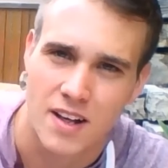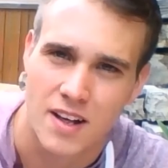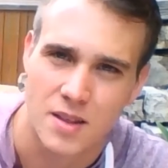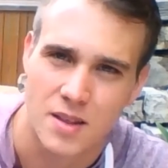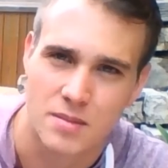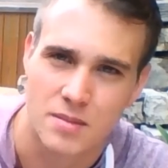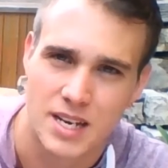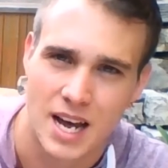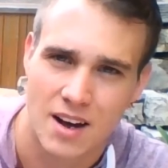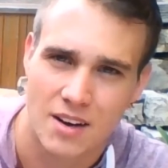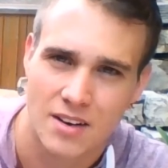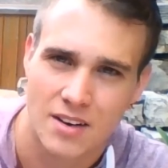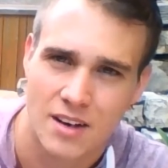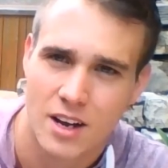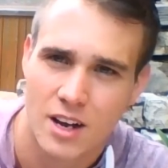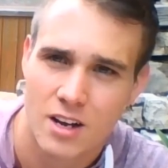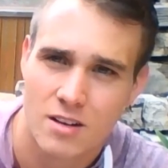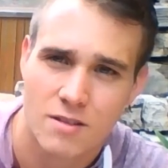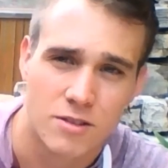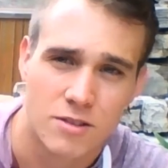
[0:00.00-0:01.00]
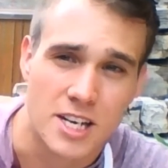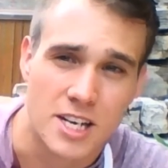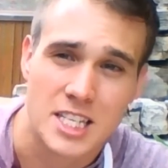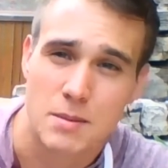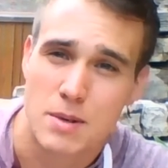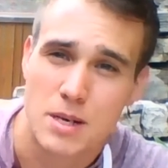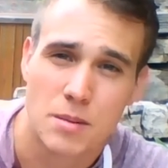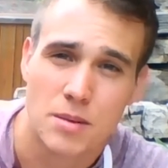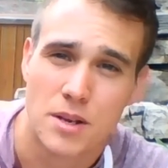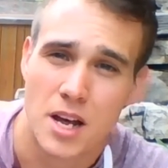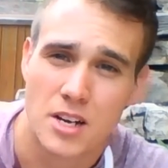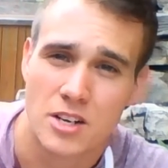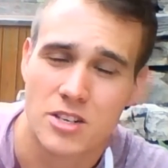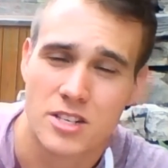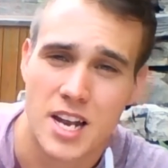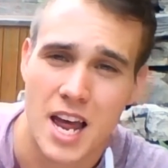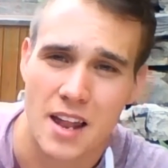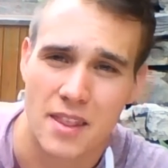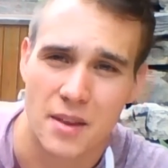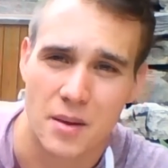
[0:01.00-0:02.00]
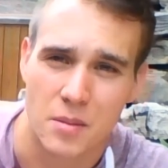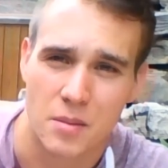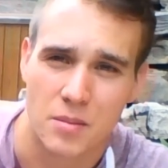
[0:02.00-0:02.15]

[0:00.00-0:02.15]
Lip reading: them down for us to be able to understand them.